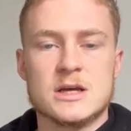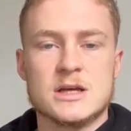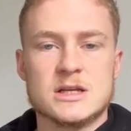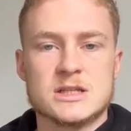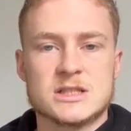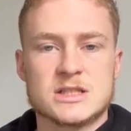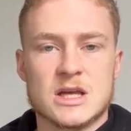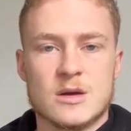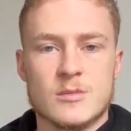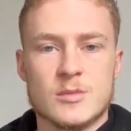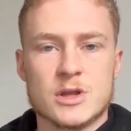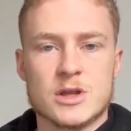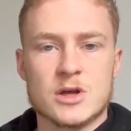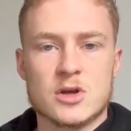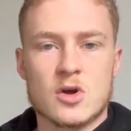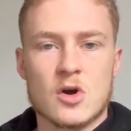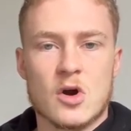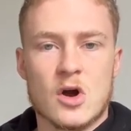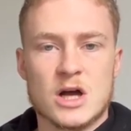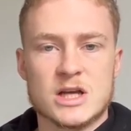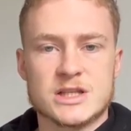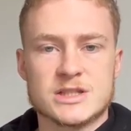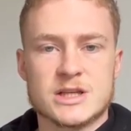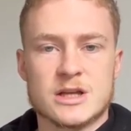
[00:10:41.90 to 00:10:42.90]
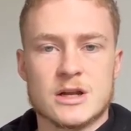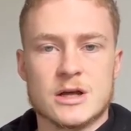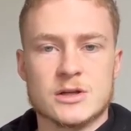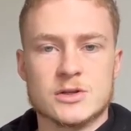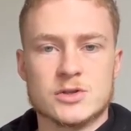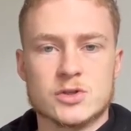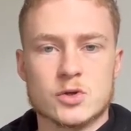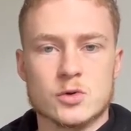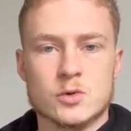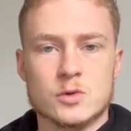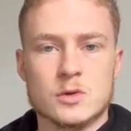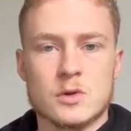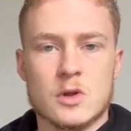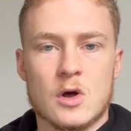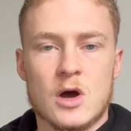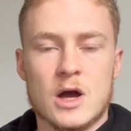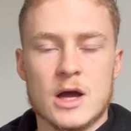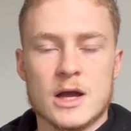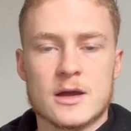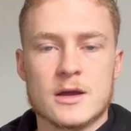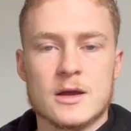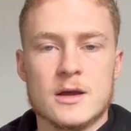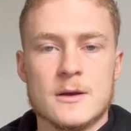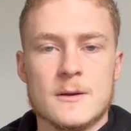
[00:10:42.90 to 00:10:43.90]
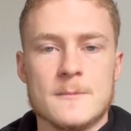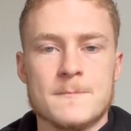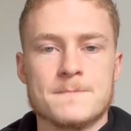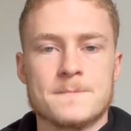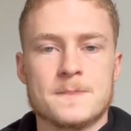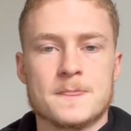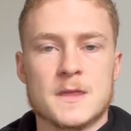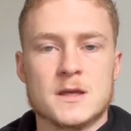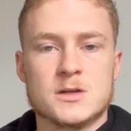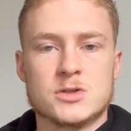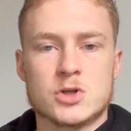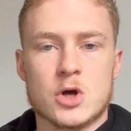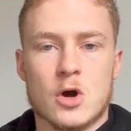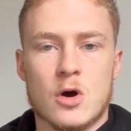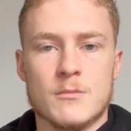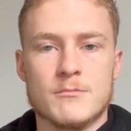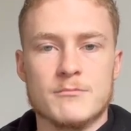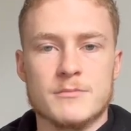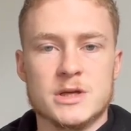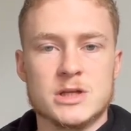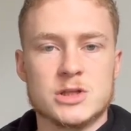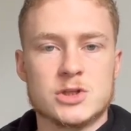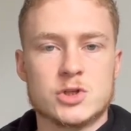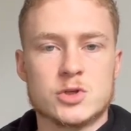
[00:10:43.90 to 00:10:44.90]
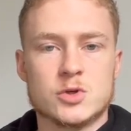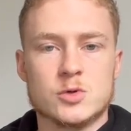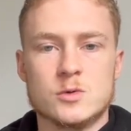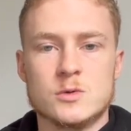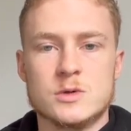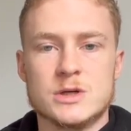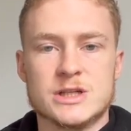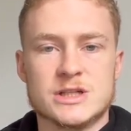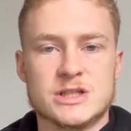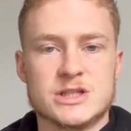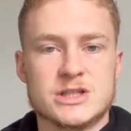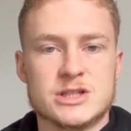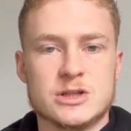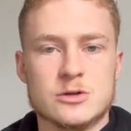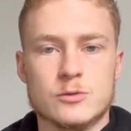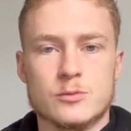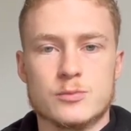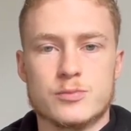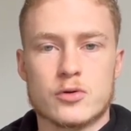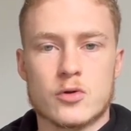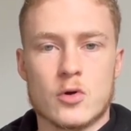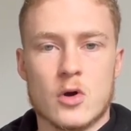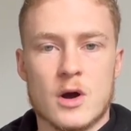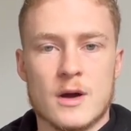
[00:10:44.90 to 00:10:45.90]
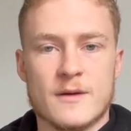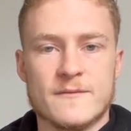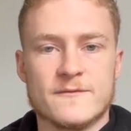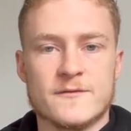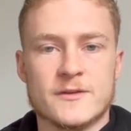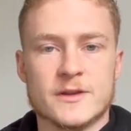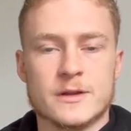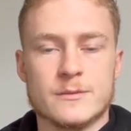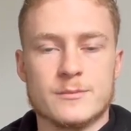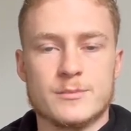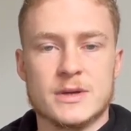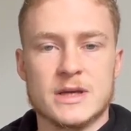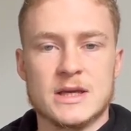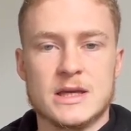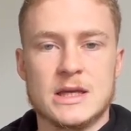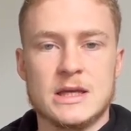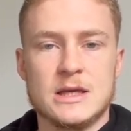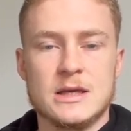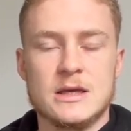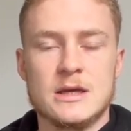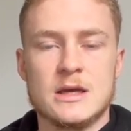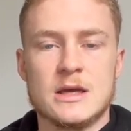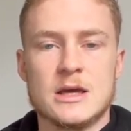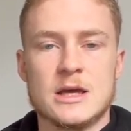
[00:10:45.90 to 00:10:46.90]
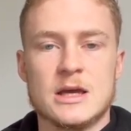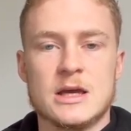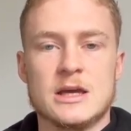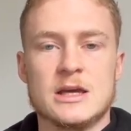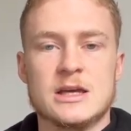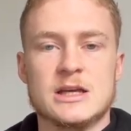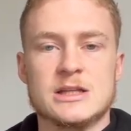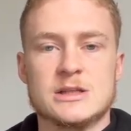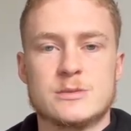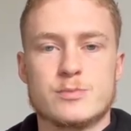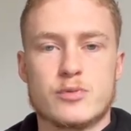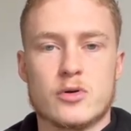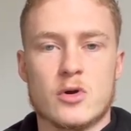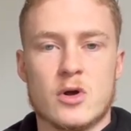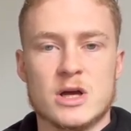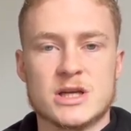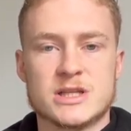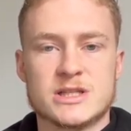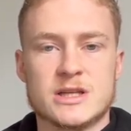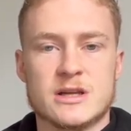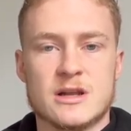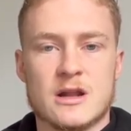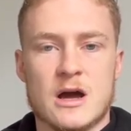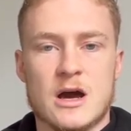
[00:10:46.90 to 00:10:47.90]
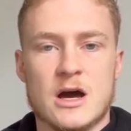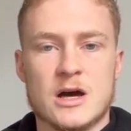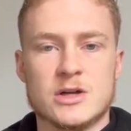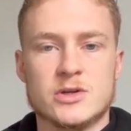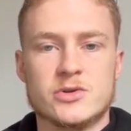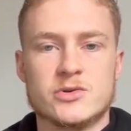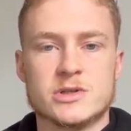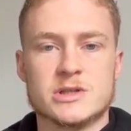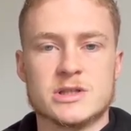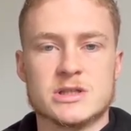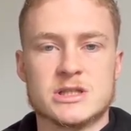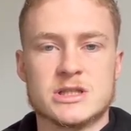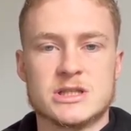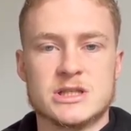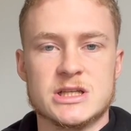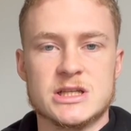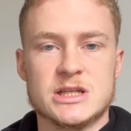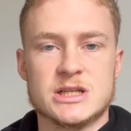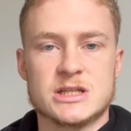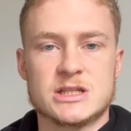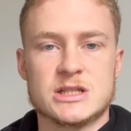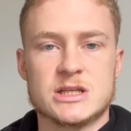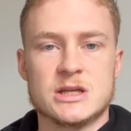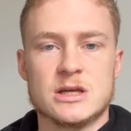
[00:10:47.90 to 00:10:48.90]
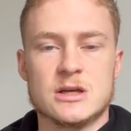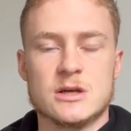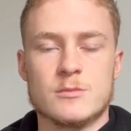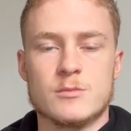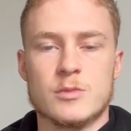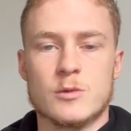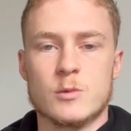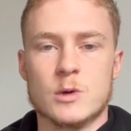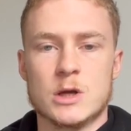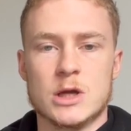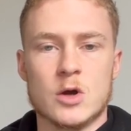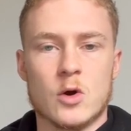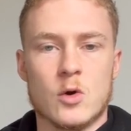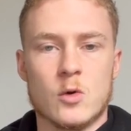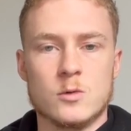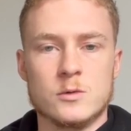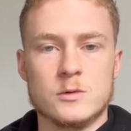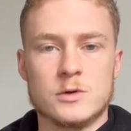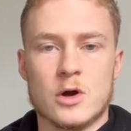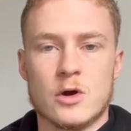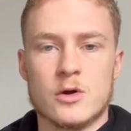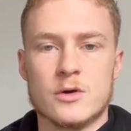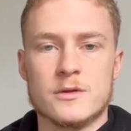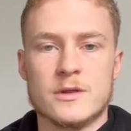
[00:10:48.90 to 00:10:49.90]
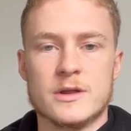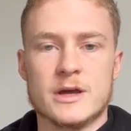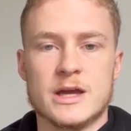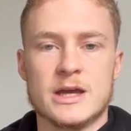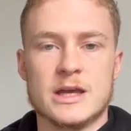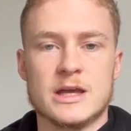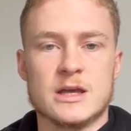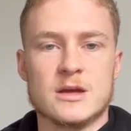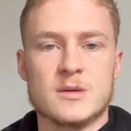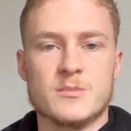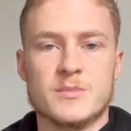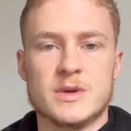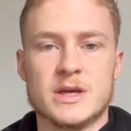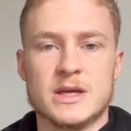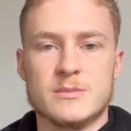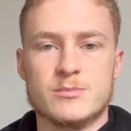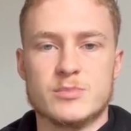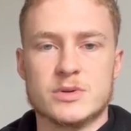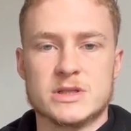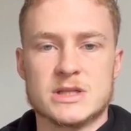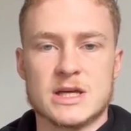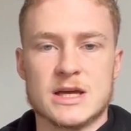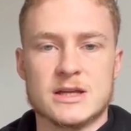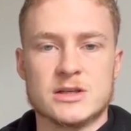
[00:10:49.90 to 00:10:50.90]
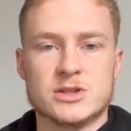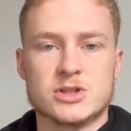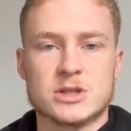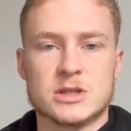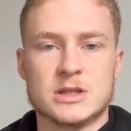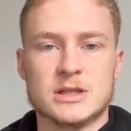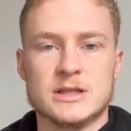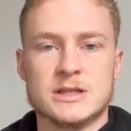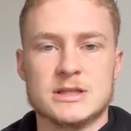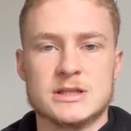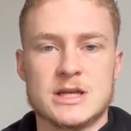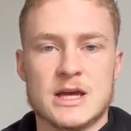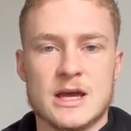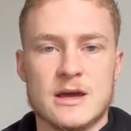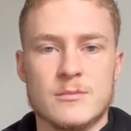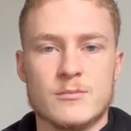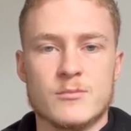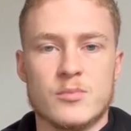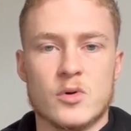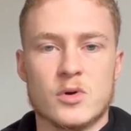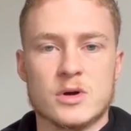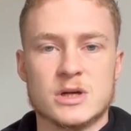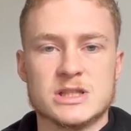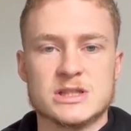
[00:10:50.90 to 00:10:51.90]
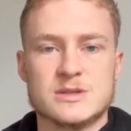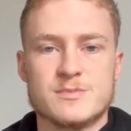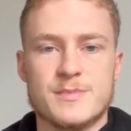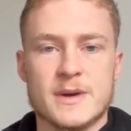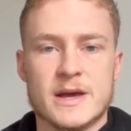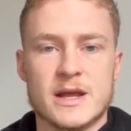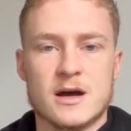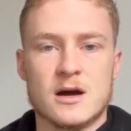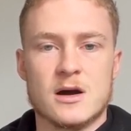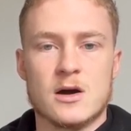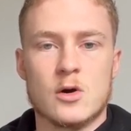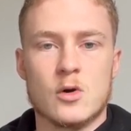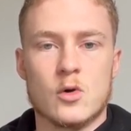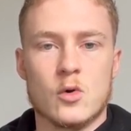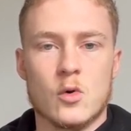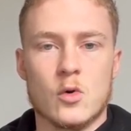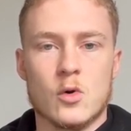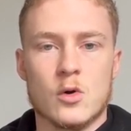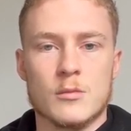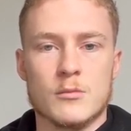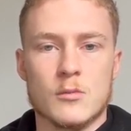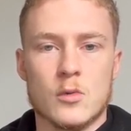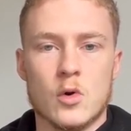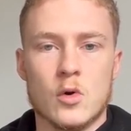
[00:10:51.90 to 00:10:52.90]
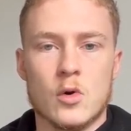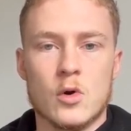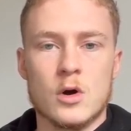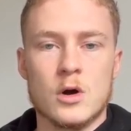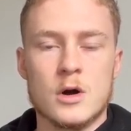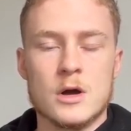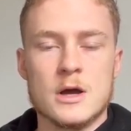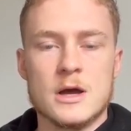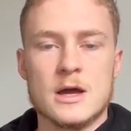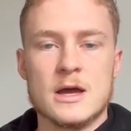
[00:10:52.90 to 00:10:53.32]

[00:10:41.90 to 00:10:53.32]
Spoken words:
Some of the guys that I do like, Tom Mitchell is still prime for the picking. He's priced at 106, but we all know that he can be potentially 10 points better or more.